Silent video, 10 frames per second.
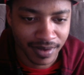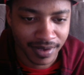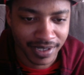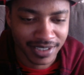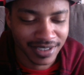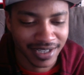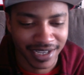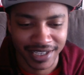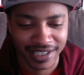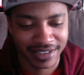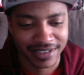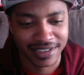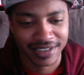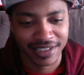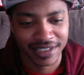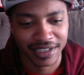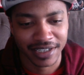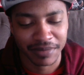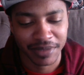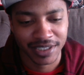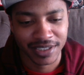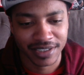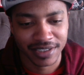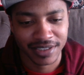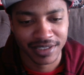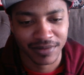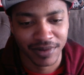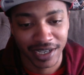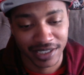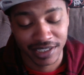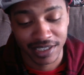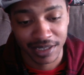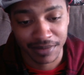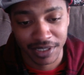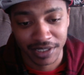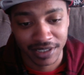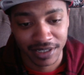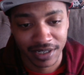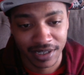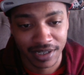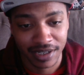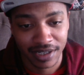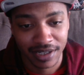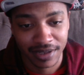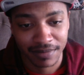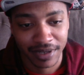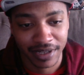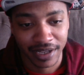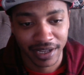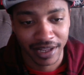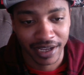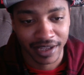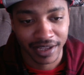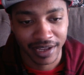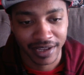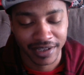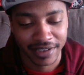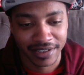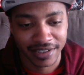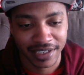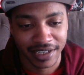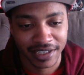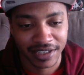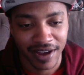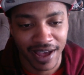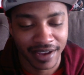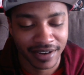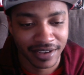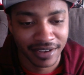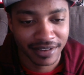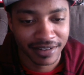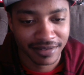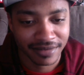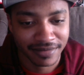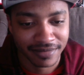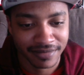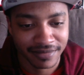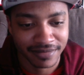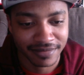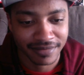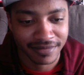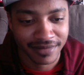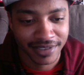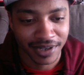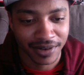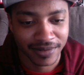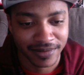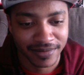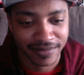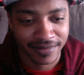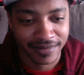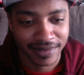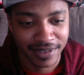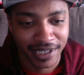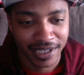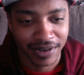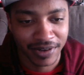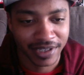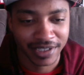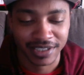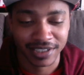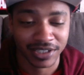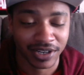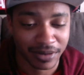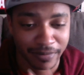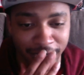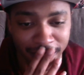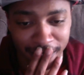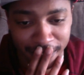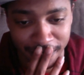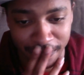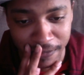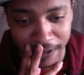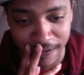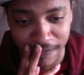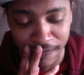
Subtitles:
Until I can see the images. Well, I can see the images, but I like to get a clear idea. So only can just talk about it a little bit.